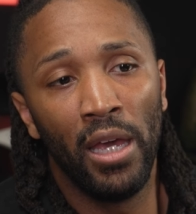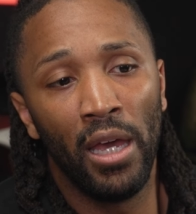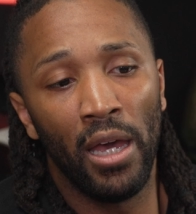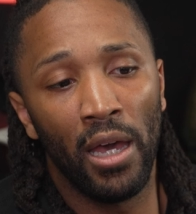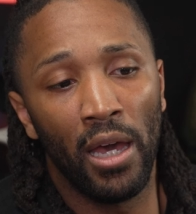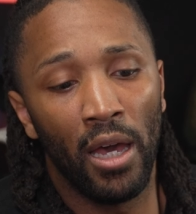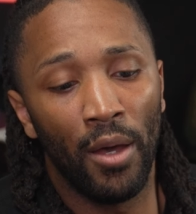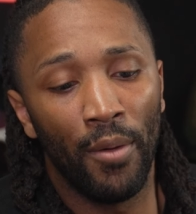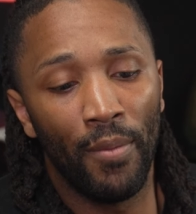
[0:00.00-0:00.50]

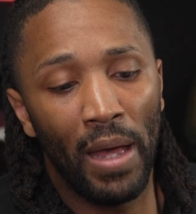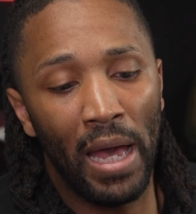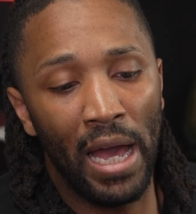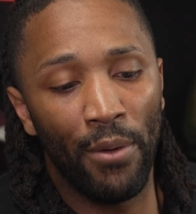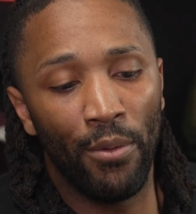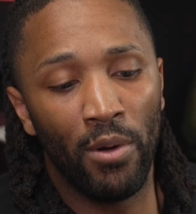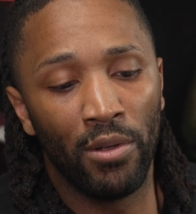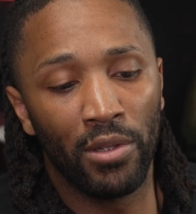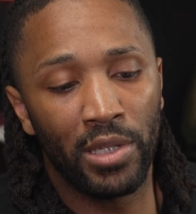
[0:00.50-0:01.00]

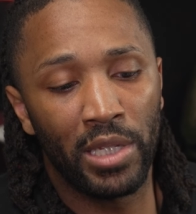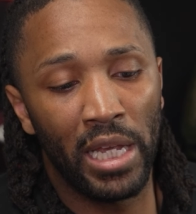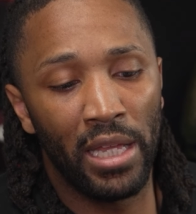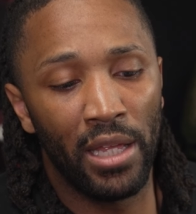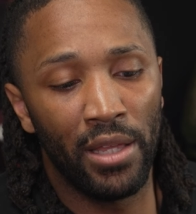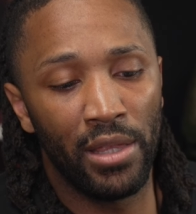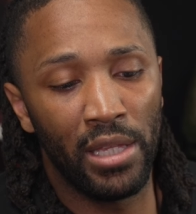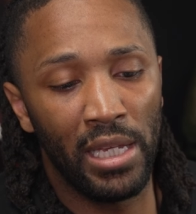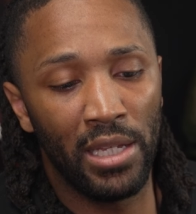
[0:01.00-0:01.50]
I won't say
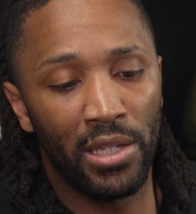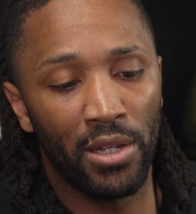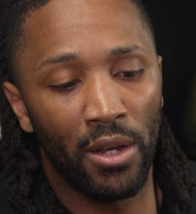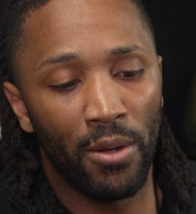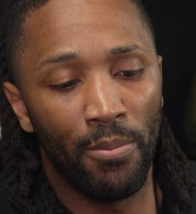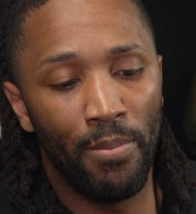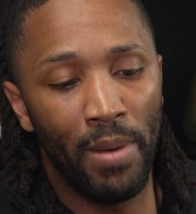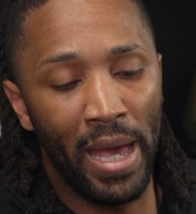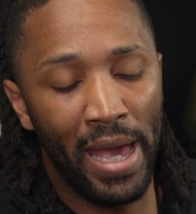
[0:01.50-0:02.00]
that these
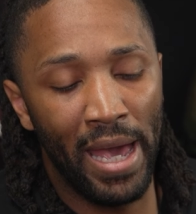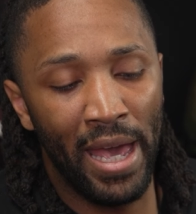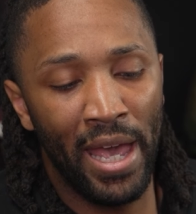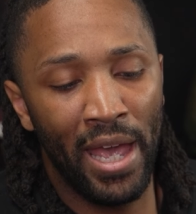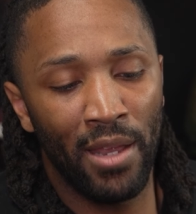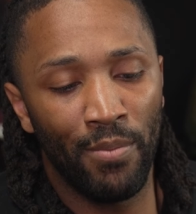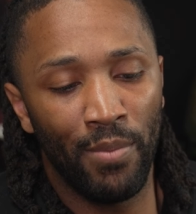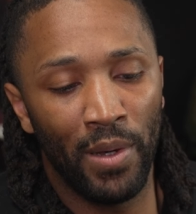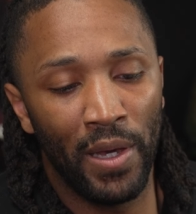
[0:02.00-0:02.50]
are
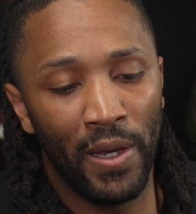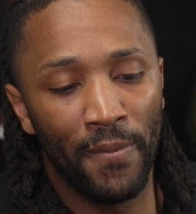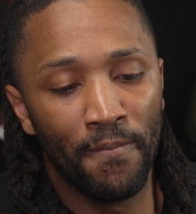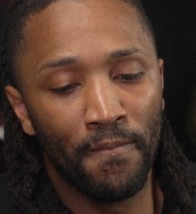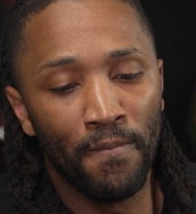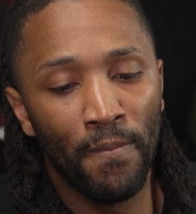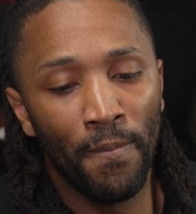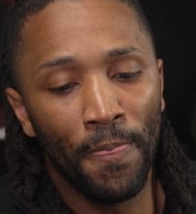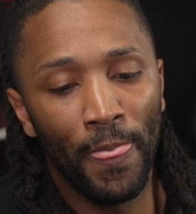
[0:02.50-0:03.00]
bad, but
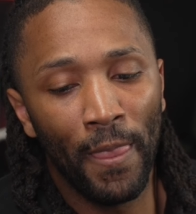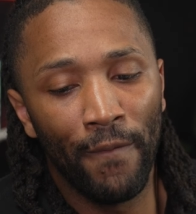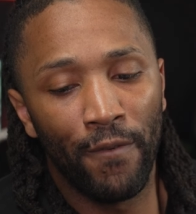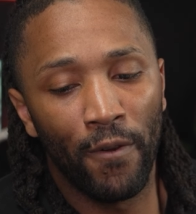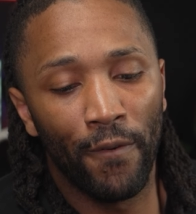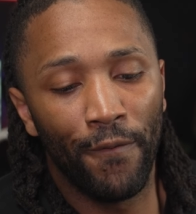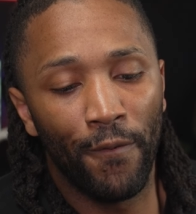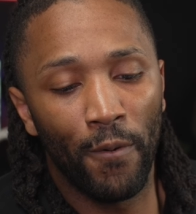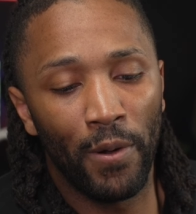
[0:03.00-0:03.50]

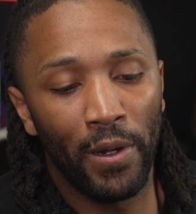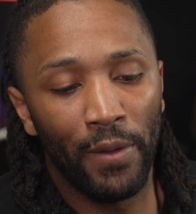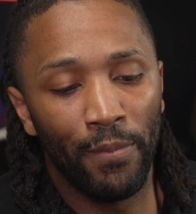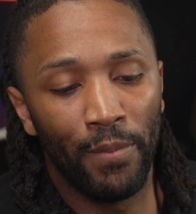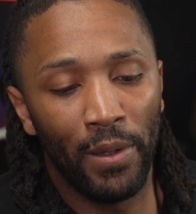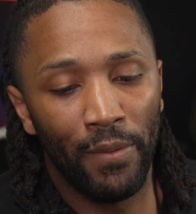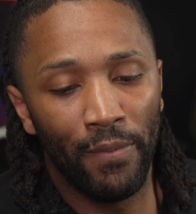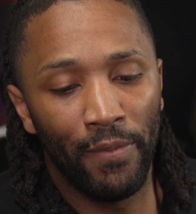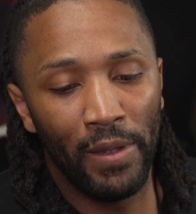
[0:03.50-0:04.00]
for 40,
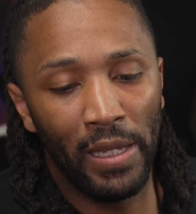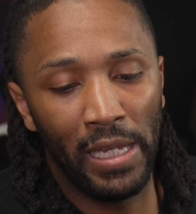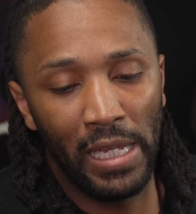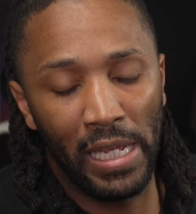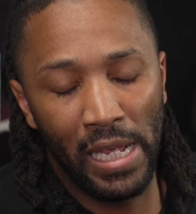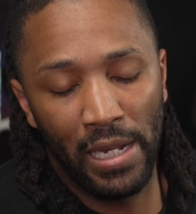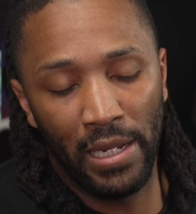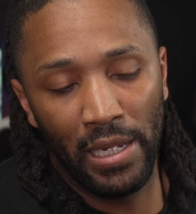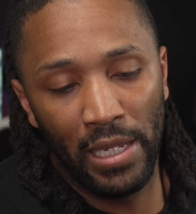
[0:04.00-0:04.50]
but
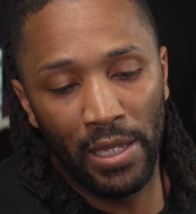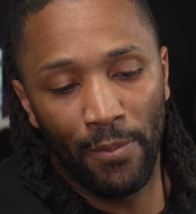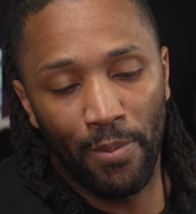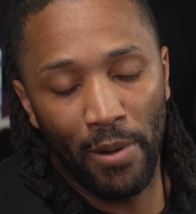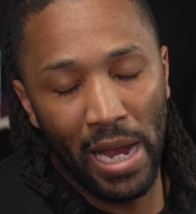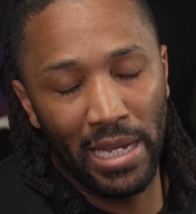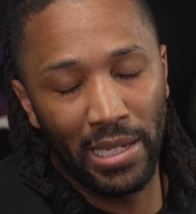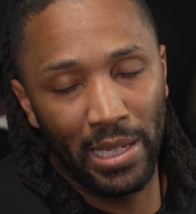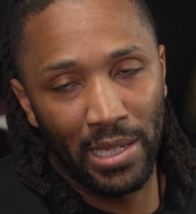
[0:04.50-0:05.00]
the
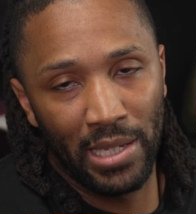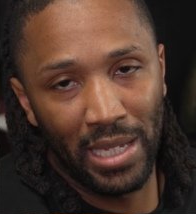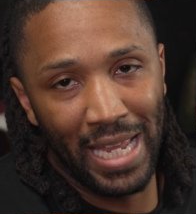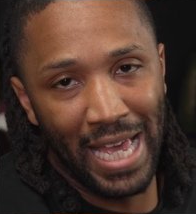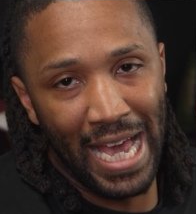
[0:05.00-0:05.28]
price isn't